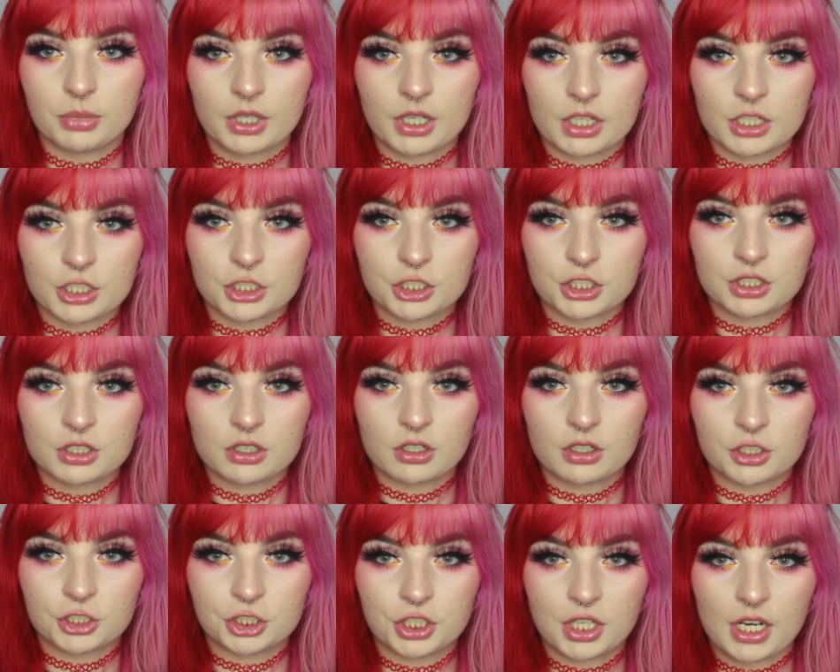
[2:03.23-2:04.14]
because
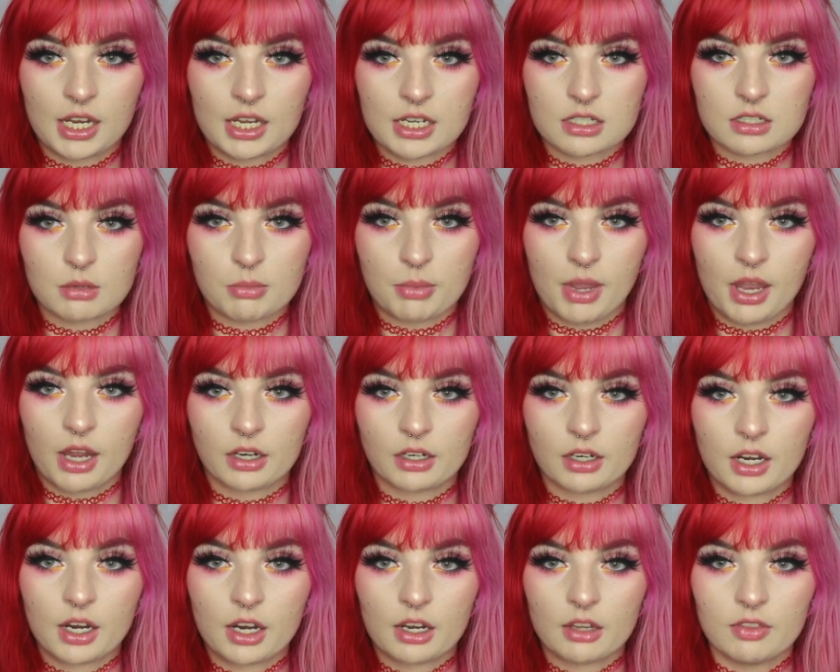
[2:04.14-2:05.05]
she has the
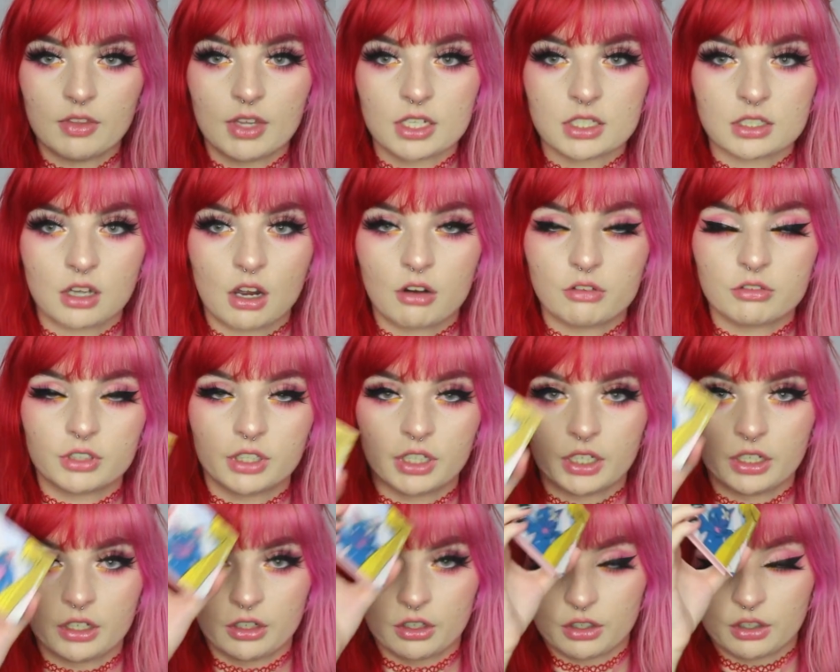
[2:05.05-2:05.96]
band-aid that's
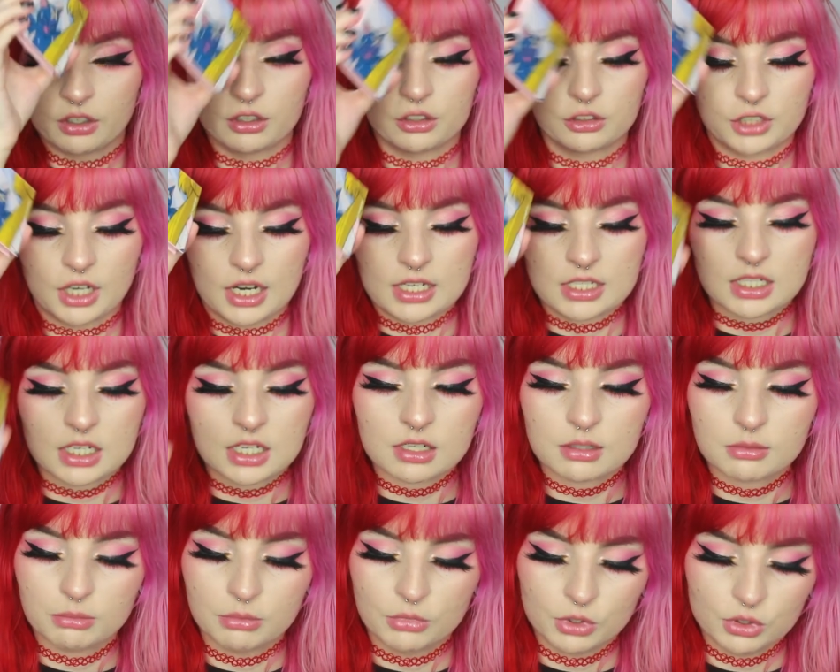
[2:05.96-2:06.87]
covering her
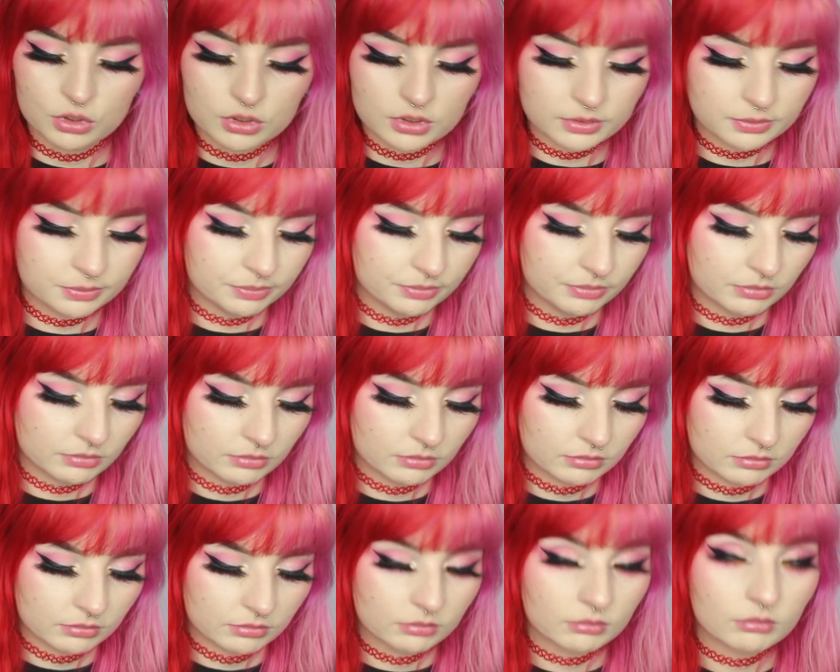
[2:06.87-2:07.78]
crescent moon.
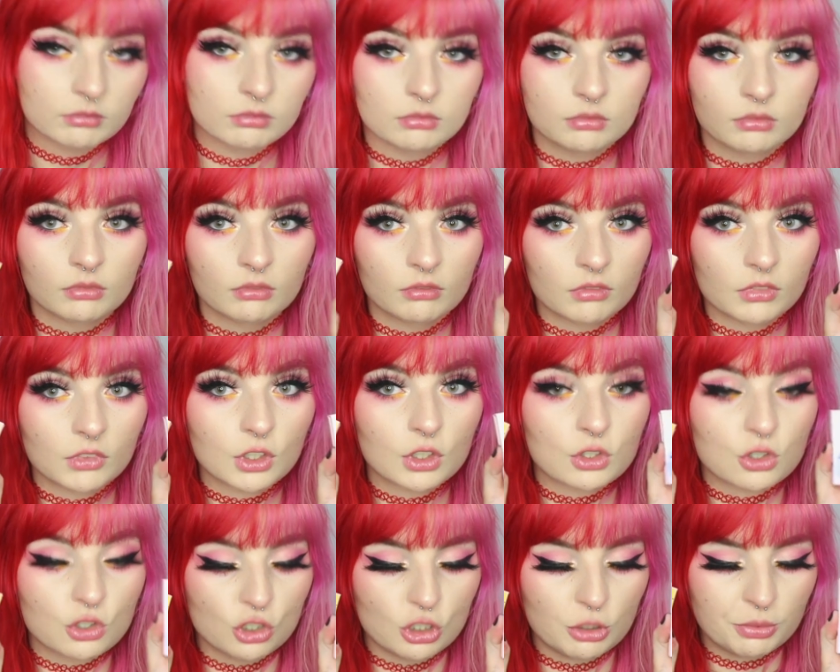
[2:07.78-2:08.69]

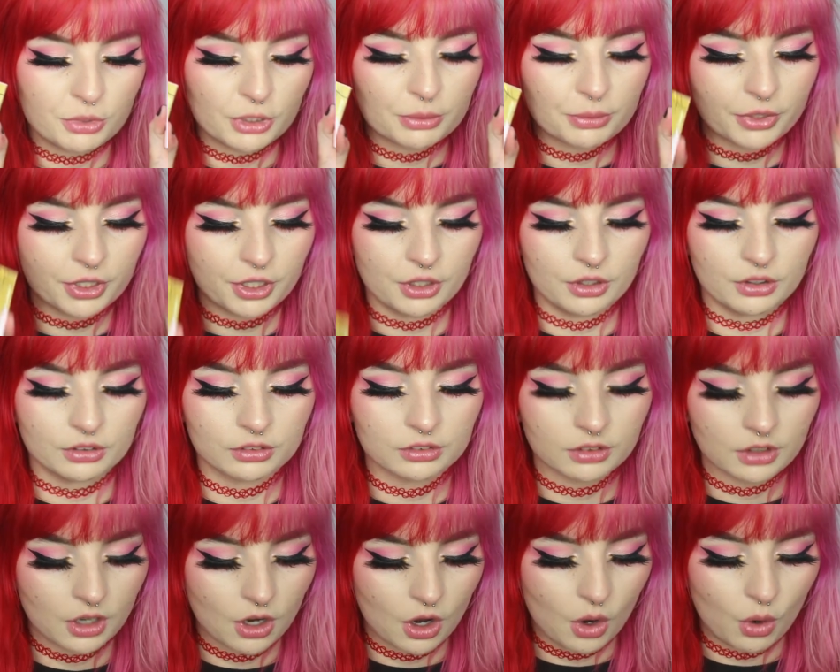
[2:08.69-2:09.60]
Super duper cute.
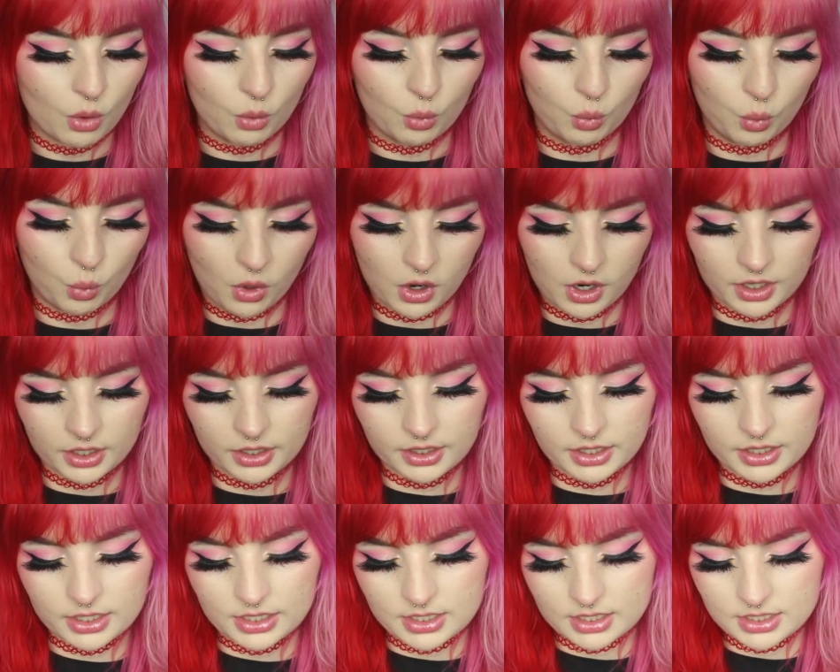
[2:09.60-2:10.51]
One
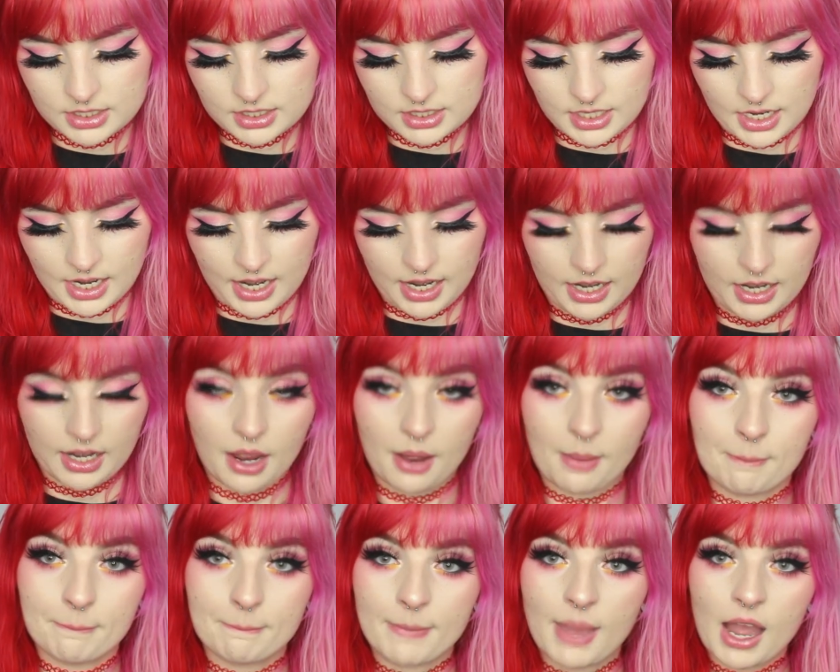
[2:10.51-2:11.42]
is a
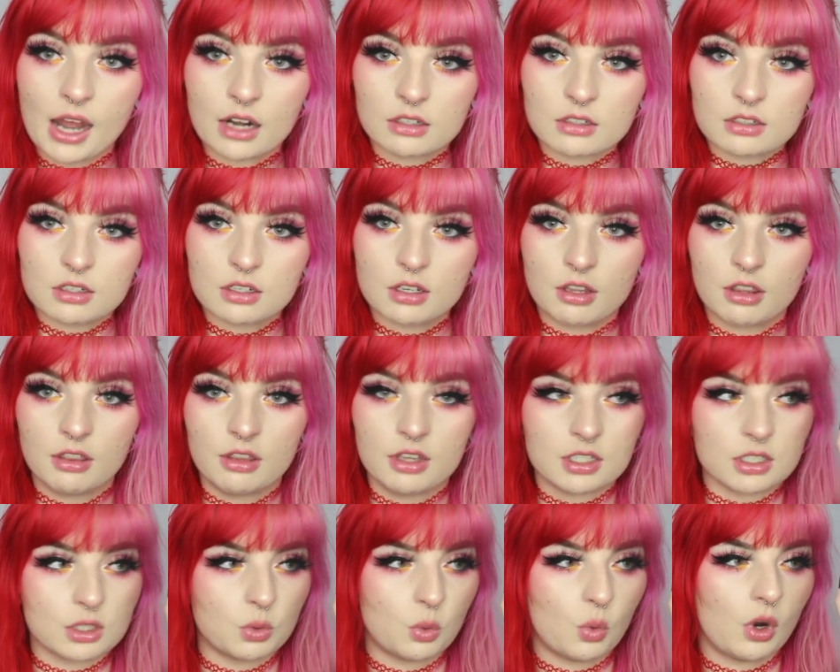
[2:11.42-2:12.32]
matte,
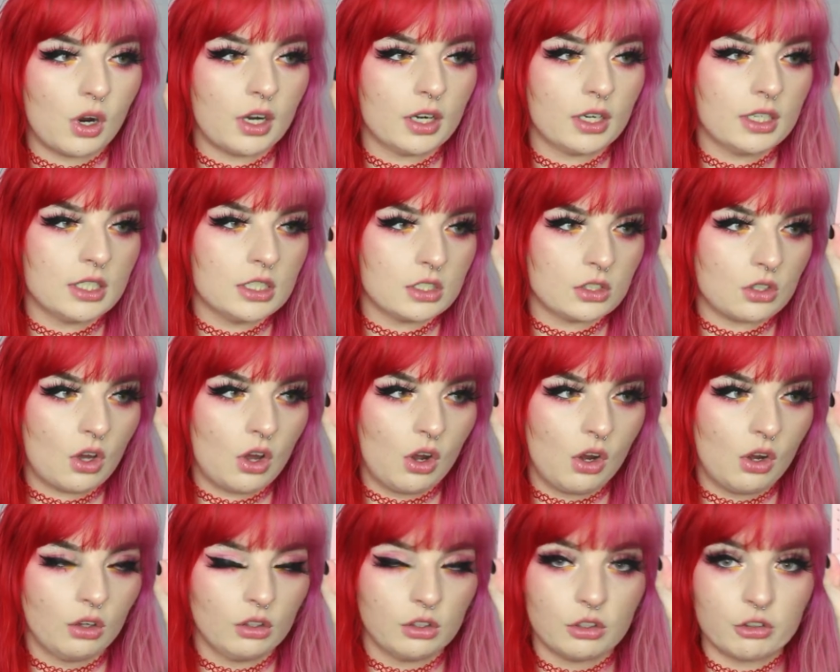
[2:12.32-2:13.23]
this one is
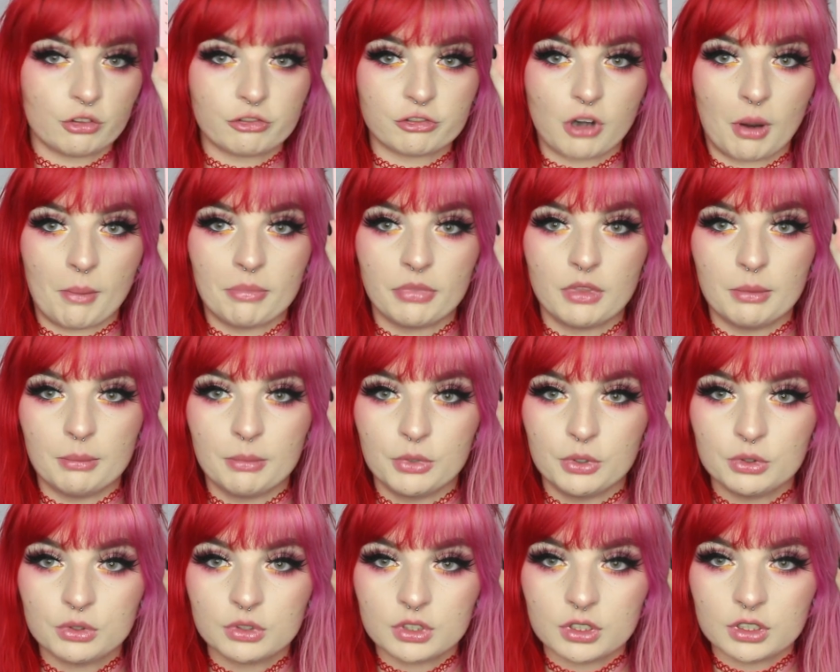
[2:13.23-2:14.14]
called From the
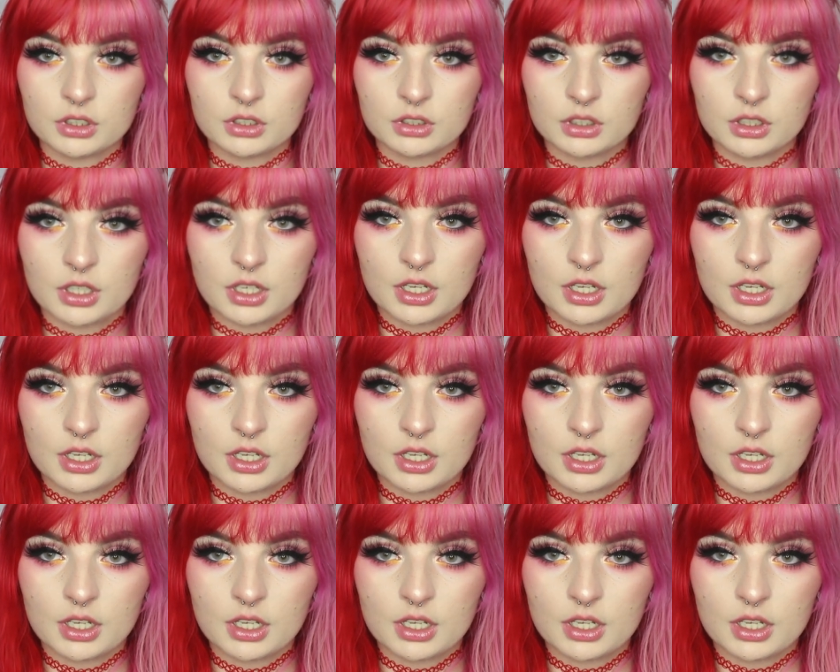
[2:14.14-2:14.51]
Moon.